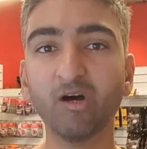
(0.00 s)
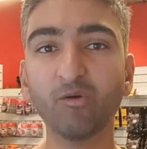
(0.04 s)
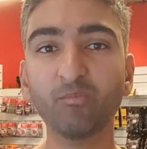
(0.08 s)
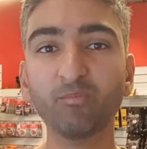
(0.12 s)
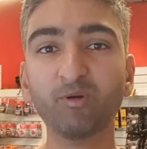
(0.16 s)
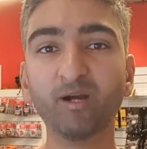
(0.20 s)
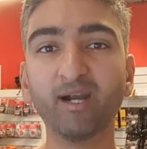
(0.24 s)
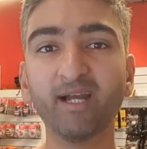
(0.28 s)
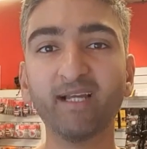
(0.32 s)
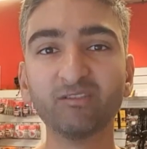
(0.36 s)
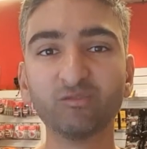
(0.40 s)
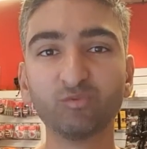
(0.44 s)

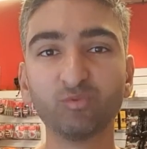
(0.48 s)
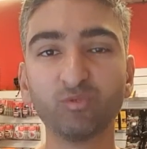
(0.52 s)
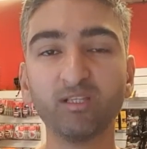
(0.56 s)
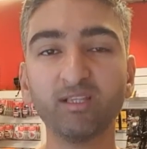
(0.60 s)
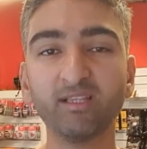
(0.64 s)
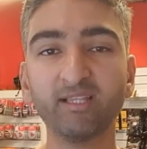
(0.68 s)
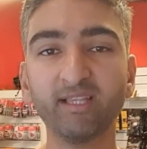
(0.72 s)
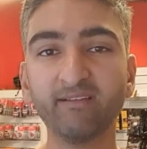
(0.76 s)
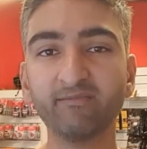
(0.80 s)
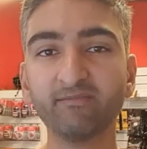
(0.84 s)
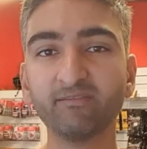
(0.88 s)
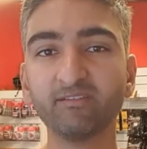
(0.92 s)
brands will
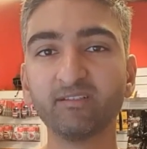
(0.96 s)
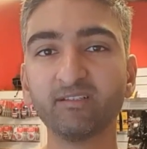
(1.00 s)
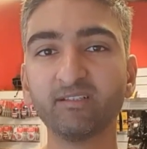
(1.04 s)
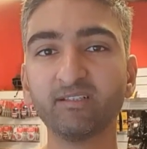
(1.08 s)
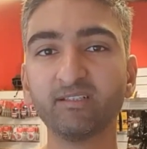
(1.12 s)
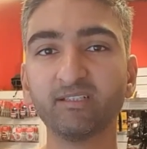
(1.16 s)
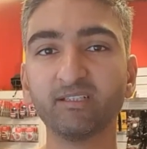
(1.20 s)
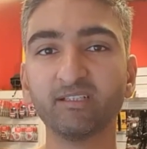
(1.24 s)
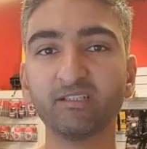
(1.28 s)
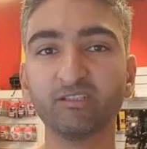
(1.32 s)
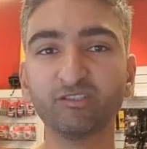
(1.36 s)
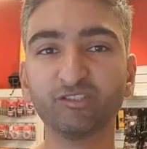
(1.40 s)
never
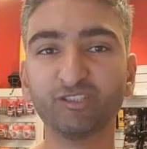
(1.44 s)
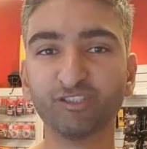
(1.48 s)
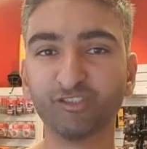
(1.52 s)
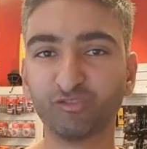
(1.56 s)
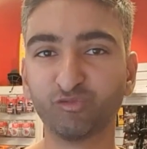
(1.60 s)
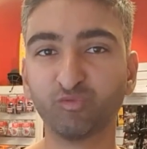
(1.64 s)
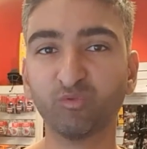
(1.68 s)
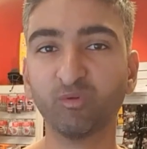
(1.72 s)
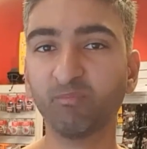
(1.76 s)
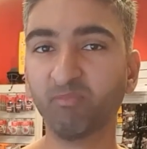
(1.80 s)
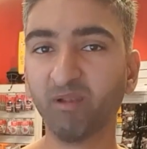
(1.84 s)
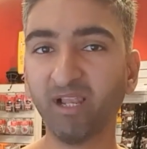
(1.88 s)

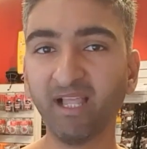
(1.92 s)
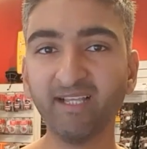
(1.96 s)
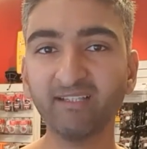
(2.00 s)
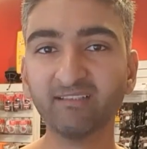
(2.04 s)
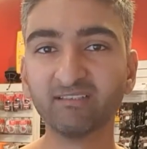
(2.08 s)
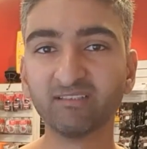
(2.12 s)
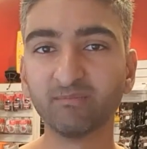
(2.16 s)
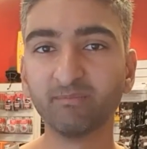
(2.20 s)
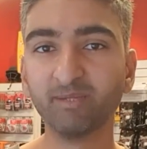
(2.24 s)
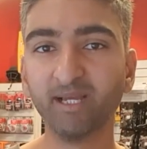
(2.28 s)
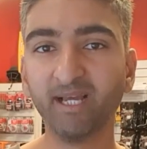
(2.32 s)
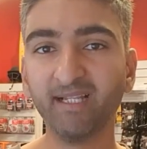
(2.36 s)
just
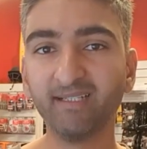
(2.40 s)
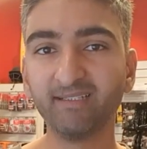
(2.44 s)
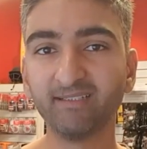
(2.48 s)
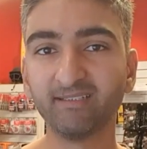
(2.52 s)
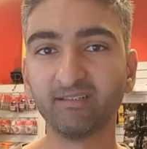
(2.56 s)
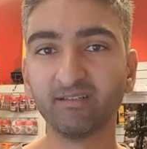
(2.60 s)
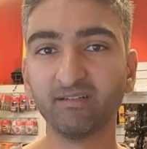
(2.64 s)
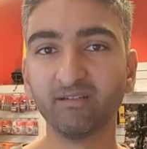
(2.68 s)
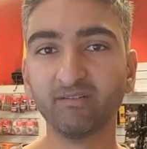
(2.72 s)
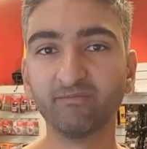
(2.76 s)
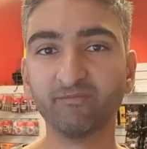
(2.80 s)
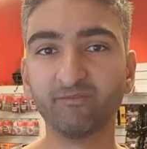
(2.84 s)
replace a bat
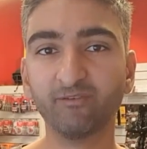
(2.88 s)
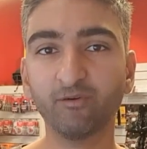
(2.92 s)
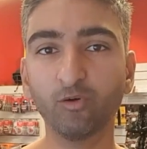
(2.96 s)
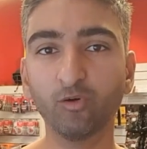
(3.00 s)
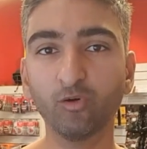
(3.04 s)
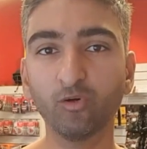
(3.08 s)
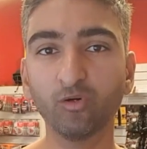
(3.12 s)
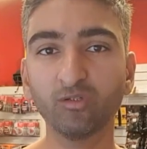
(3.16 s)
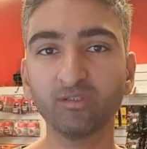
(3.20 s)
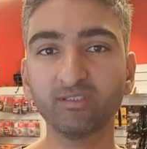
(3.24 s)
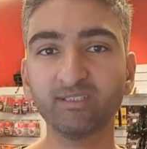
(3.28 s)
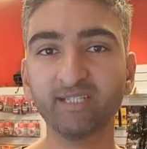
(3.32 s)

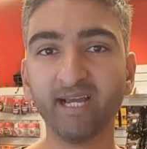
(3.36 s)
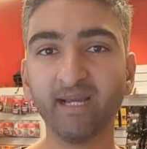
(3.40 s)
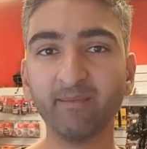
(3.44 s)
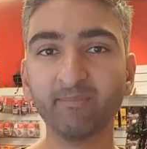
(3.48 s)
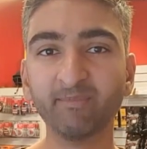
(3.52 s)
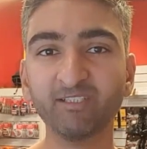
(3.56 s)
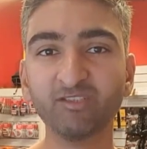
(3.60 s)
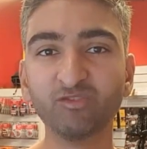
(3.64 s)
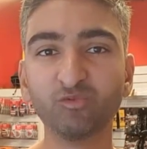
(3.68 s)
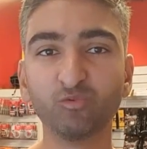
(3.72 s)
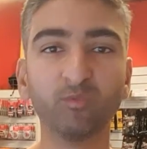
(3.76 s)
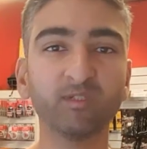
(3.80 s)
for
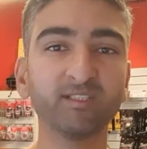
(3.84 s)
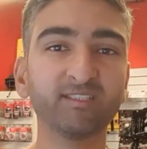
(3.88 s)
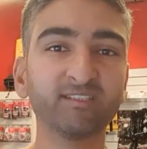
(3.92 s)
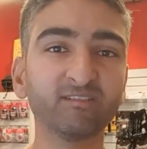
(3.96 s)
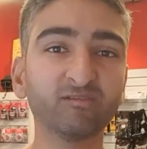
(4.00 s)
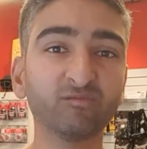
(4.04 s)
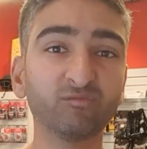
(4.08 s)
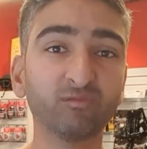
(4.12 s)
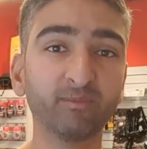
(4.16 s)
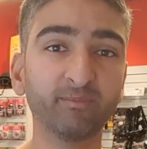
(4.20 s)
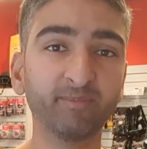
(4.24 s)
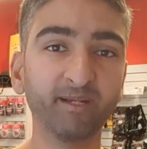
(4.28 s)
damage which is
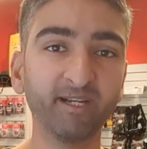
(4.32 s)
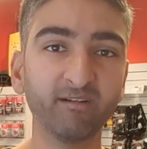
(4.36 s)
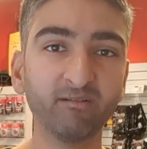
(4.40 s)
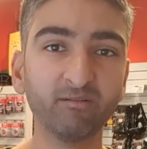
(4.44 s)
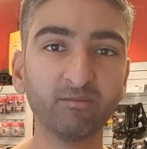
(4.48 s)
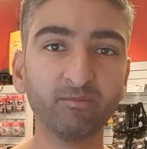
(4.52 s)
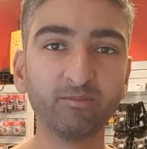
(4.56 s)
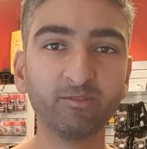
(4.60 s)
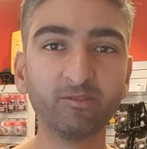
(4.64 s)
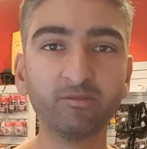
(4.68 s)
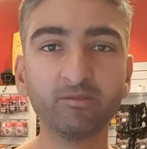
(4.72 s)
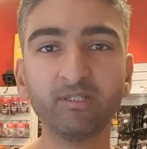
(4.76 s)

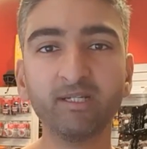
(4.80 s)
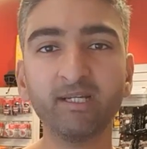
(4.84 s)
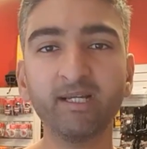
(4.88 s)
repairable.